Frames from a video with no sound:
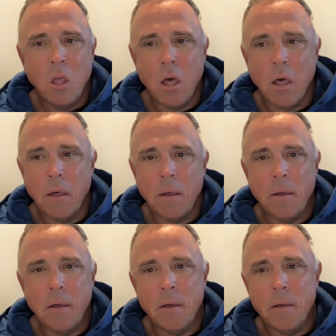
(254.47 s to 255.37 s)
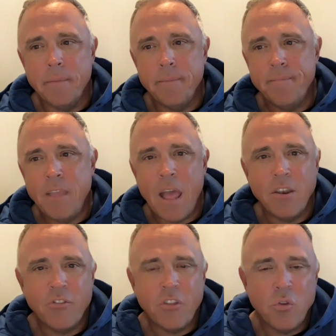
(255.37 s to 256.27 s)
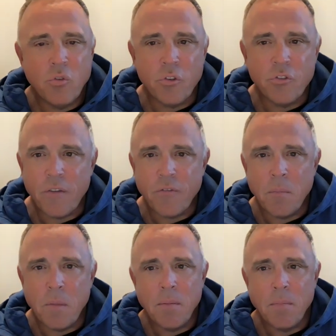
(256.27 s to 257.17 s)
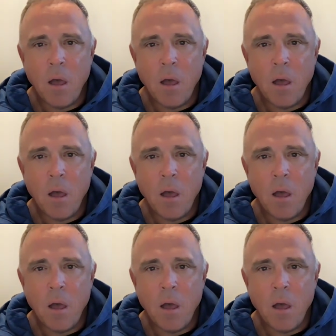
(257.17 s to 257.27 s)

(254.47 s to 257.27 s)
Yeah, just the usual stuff for me.